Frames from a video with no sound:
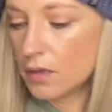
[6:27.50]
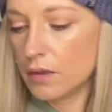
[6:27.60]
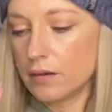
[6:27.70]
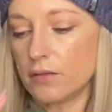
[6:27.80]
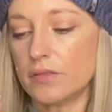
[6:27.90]

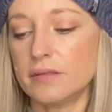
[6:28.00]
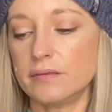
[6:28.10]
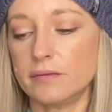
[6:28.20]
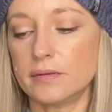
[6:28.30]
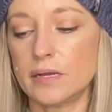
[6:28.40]
Now this
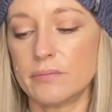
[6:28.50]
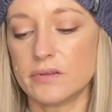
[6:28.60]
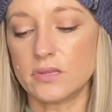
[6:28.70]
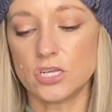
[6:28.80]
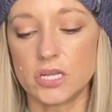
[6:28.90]
is a
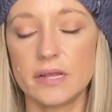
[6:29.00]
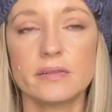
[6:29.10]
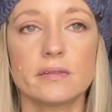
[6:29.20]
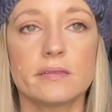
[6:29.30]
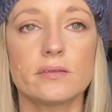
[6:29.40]
Deborah's
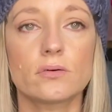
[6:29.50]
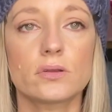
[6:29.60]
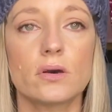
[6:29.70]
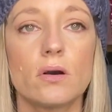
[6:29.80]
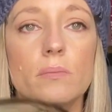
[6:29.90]
Enchanted silk
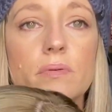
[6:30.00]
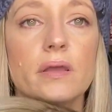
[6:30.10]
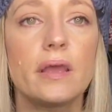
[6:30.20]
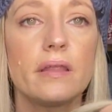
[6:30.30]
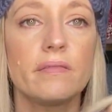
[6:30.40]
top,
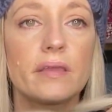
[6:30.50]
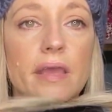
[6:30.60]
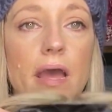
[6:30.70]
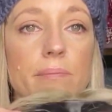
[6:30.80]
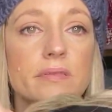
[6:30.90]
and the
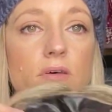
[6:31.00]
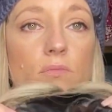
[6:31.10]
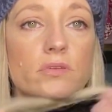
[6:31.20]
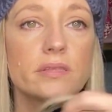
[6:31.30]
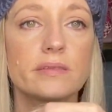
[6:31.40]
cap is
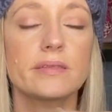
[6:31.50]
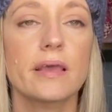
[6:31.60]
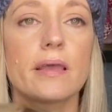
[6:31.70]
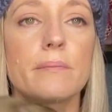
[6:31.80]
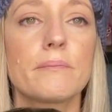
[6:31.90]
almost the
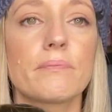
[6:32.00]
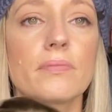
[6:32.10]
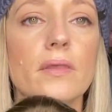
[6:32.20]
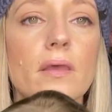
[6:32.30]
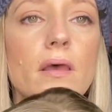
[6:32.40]
same.
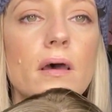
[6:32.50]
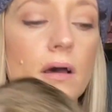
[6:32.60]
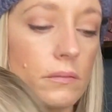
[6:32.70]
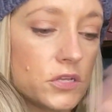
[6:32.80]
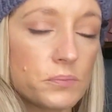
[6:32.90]

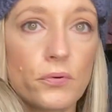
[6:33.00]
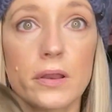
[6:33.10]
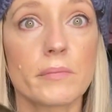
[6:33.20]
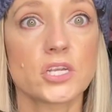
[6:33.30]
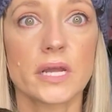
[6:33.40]
It's
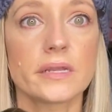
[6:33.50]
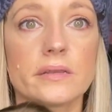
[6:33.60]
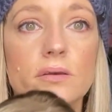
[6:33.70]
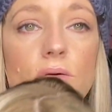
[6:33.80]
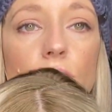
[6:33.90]
pretty much
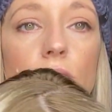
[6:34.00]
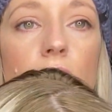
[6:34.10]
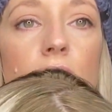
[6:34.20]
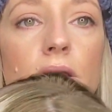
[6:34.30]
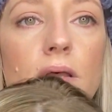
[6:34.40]
identical,
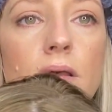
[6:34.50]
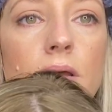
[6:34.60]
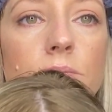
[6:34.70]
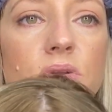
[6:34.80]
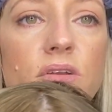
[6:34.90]

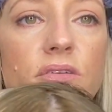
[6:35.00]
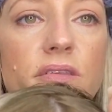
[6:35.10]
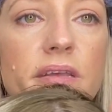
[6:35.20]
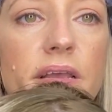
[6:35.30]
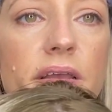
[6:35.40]
but do you
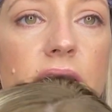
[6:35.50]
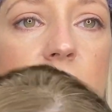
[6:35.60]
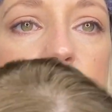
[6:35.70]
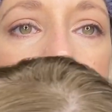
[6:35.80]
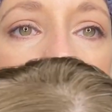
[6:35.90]
see?
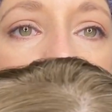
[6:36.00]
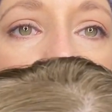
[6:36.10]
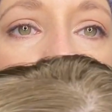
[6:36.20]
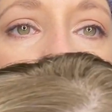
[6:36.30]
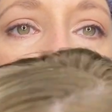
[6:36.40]

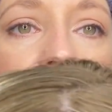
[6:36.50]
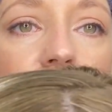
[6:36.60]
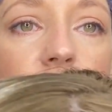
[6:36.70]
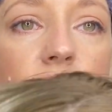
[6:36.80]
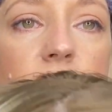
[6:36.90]
That's
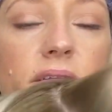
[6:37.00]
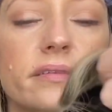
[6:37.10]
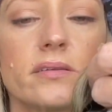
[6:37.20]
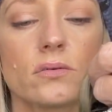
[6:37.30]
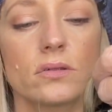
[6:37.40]
how the
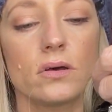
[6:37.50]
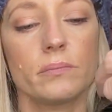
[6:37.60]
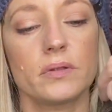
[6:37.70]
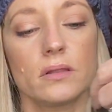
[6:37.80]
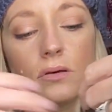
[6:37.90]
silk
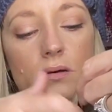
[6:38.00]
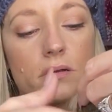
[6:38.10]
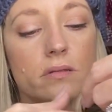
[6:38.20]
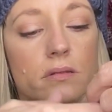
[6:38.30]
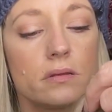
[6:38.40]
top looks.